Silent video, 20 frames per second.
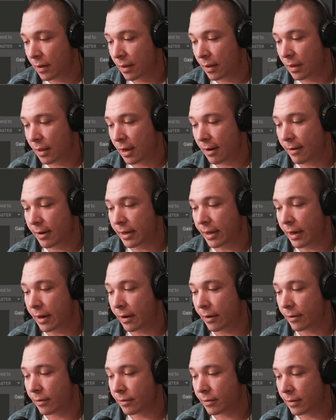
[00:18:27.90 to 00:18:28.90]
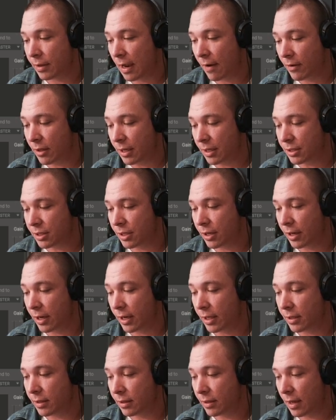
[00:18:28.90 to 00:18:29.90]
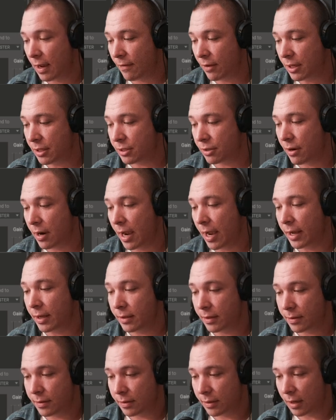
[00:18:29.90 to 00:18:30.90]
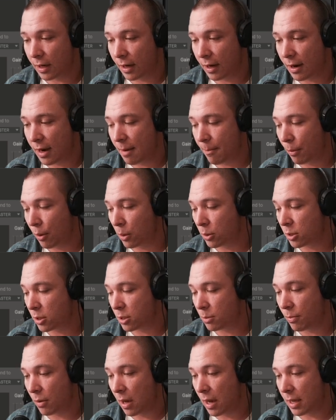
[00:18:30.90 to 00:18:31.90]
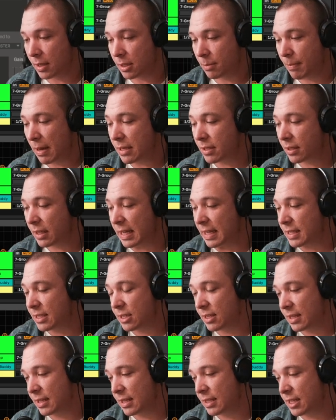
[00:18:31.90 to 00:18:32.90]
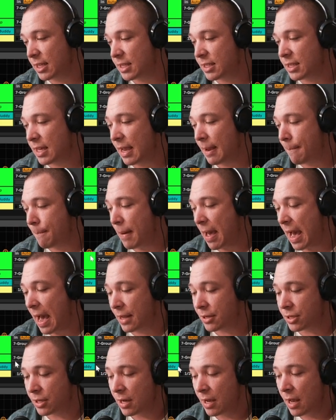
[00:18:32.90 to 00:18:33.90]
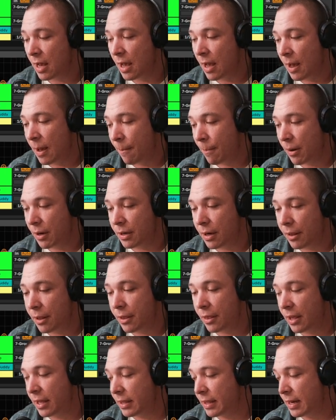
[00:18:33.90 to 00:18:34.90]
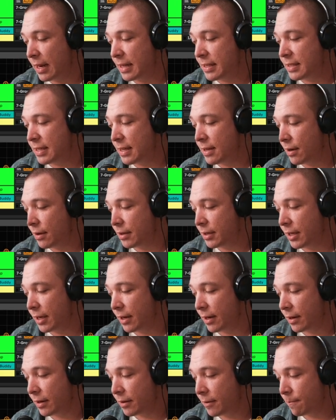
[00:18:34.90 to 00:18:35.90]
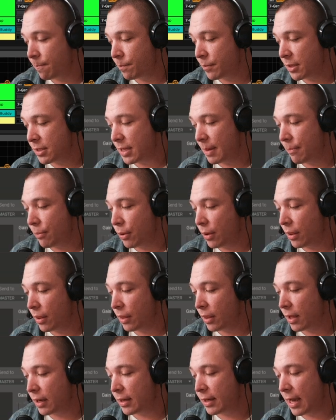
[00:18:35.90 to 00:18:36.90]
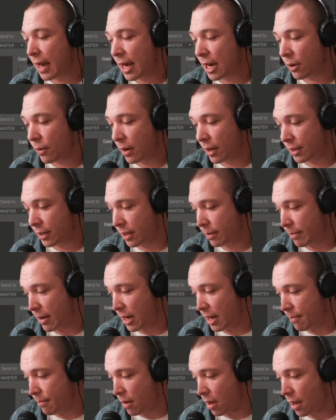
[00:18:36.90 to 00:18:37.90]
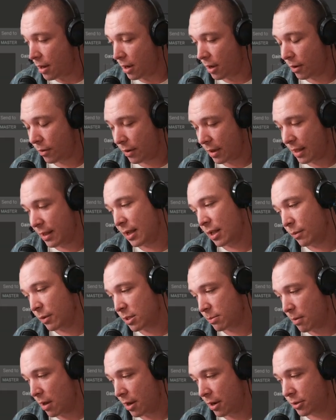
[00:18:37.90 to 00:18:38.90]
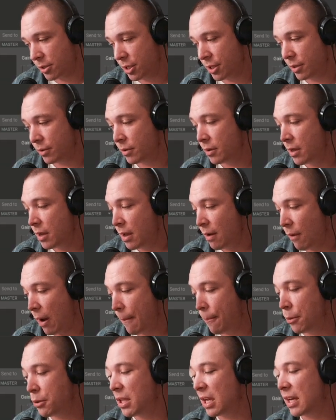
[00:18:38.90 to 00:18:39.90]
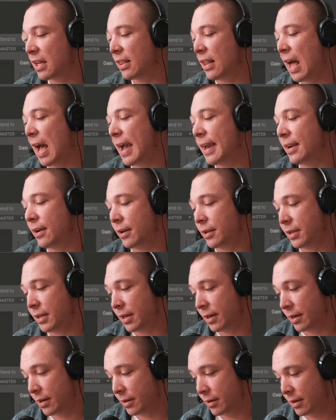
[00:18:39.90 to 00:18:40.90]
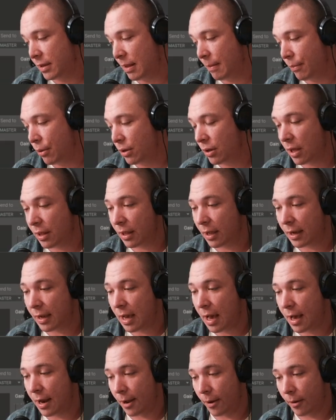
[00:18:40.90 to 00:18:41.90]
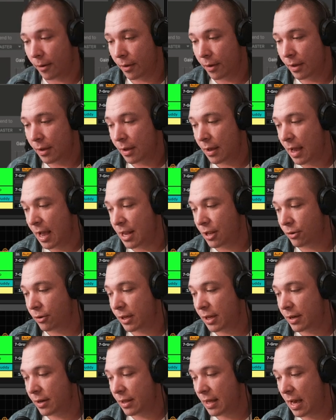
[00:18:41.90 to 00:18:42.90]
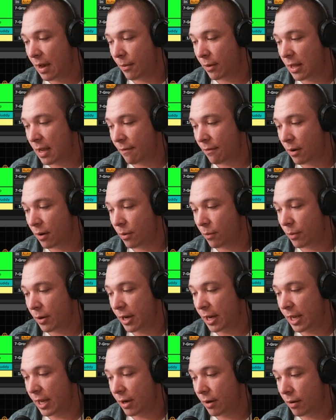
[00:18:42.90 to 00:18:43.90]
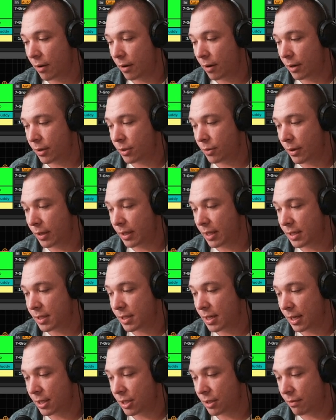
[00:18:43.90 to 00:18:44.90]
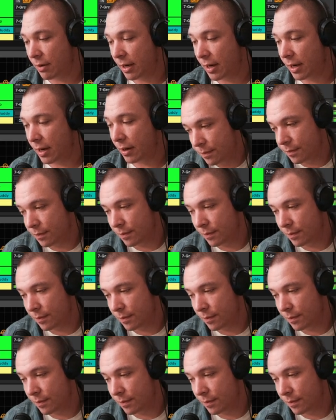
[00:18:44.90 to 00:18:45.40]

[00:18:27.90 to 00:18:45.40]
There we go. Everything's good. Everything's great. Our impulse response. Basically, it's the same patch. But another thing that I did on here is I put legato on here, made it mono, and the other one's mono too. I put the glide on here, and I put it on legato. And you'll hear that whenever we are doing this section right here.